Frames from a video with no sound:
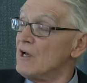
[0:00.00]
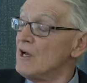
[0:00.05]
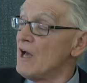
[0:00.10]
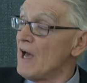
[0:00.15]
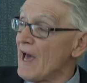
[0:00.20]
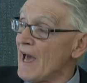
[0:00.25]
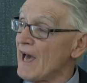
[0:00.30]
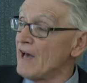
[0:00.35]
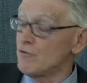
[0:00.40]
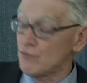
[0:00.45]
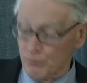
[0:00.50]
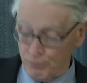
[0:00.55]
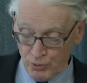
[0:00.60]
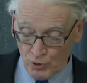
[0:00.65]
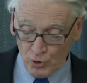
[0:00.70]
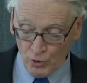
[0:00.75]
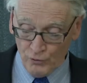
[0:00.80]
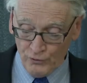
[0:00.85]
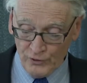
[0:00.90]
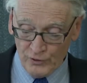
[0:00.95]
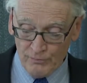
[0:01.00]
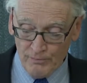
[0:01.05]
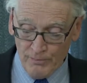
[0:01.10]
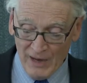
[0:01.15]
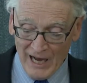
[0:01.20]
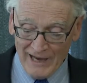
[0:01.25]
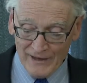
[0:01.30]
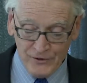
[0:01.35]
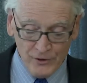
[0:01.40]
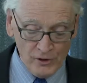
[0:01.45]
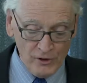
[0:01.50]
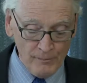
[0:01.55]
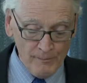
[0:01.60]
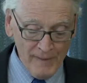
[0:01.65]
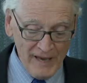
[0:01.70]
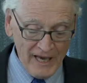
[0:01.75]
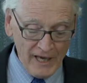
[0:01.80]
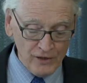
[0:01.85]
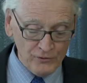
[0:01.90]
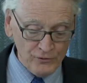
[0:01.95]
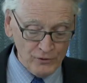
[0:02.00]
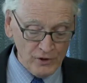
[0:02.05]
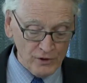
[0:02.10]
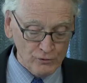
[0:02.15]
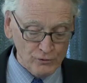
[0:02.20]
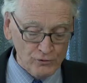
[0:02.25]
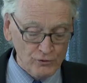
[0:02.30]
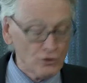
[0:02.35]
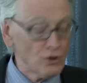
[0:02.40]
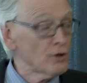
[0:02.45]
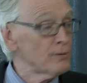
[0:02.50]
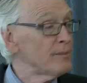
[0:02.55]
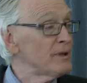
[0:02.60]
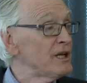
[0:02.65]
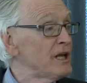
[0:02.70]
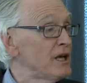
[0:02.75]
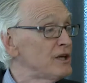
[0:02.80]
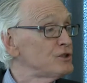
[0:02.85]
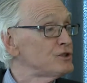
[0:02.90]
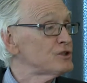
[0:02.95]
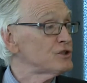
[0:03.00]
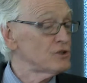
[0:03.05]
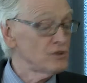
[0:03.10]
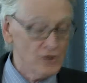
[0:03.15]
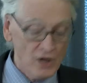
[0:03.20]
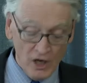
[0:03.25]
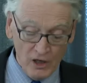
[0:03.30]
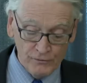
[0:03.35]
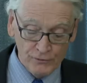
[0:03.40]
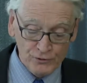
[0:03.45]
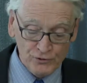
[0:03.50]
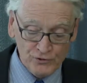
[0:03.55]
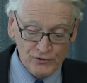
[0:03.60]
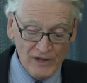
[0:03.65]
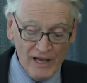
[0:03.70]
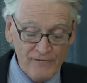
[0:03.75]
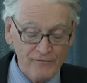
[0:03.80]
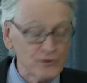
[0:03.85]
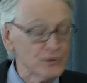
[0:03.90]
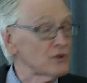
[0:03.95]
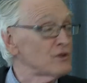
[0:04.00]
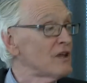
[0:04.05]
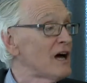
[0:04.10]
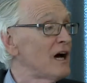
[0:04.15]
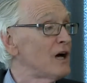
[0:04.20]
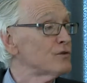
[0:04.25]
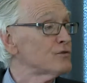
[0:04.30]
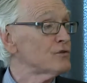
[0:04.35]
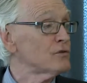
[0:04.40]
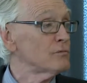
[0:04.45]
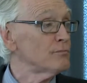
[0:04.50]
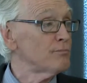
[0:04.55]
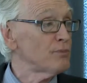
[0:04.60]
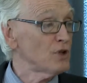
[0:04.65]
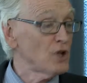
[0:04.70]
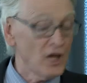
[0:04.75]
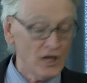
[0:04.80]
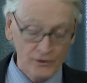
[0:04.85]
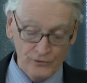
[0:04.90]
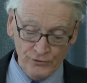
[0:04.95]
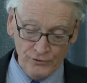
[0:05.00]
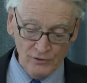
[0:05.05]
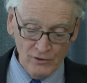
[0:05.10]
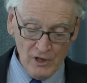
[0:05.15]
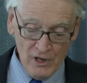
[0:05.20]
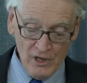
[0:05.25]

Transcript: as proven by their mass extermination of 7,000 plus